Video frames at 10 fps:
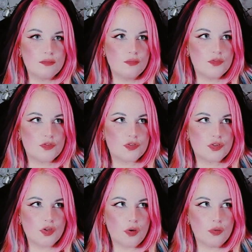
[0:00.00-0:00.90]

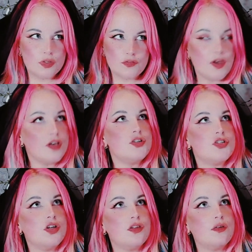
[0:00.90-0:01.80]
So the
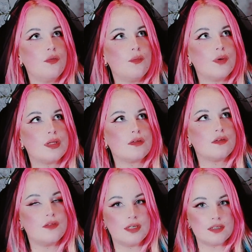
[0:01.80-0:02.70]
function
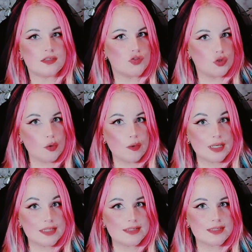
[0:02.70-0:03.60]
with these
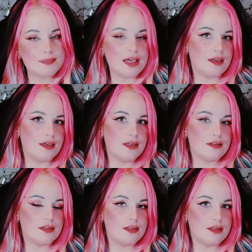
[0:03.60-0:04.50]
stories back
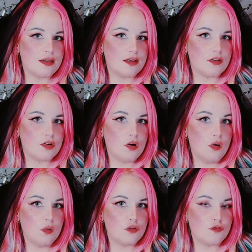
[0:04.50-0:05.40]
in the
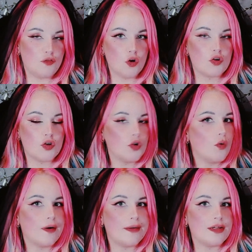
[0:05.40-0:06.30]
old
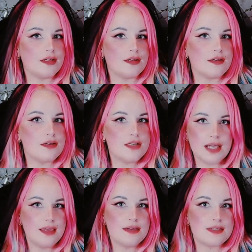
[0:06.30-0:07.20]
folklorian
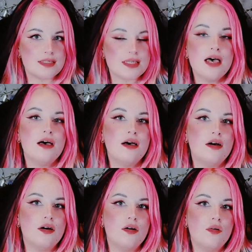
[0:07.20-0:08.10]
days
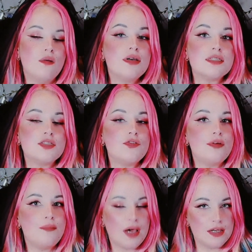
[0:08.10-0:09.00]
was to
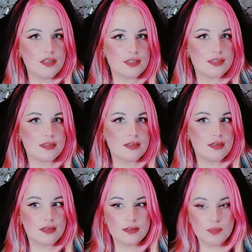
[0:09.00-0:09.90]
remind us,
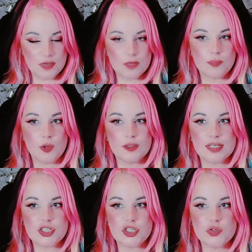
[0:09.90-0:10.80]
the people,
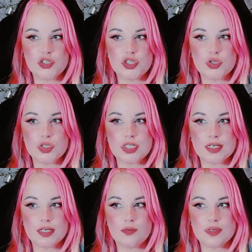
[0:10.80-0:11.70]
that you should
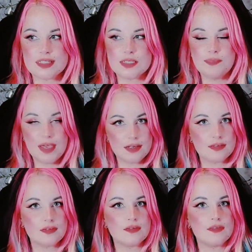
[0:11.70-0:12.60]

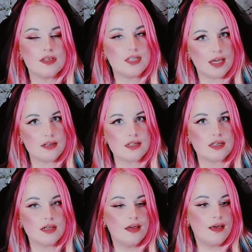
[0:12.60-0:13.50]
respect the dead
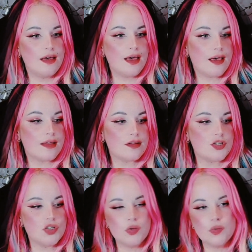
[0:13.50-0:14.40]
and
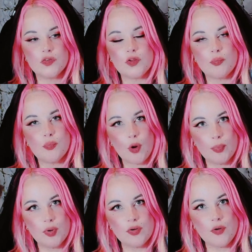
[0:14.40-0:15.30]
use the
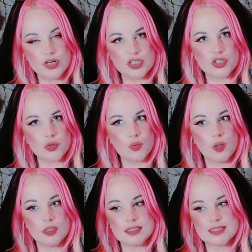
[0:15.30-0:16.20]
proper
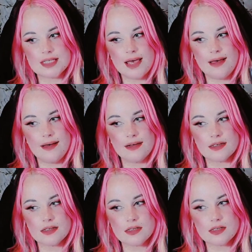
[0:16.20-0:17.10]
rituals
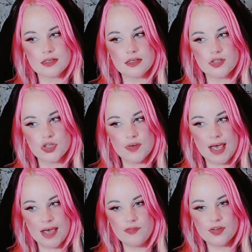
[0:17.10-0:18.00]
and do
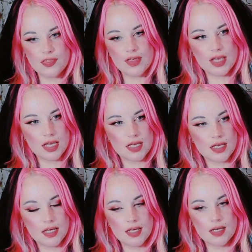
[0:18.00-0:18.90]
everything
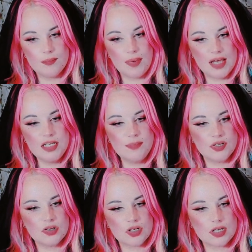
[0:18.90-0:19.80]
by the
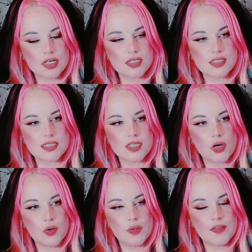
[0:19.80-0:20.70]
book
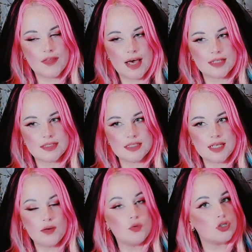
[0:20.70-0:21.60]
so that
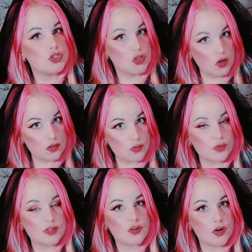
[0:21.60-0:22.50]
they would not
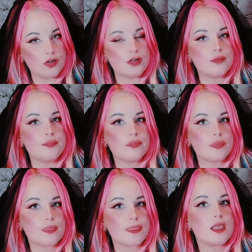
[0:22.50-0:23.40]
return,
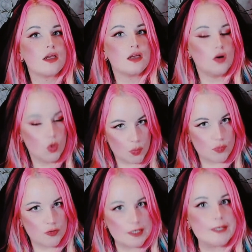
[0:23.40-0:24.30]

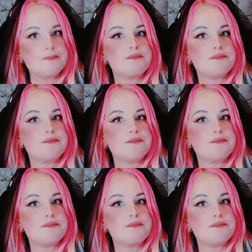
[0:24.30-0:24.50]
hopefully.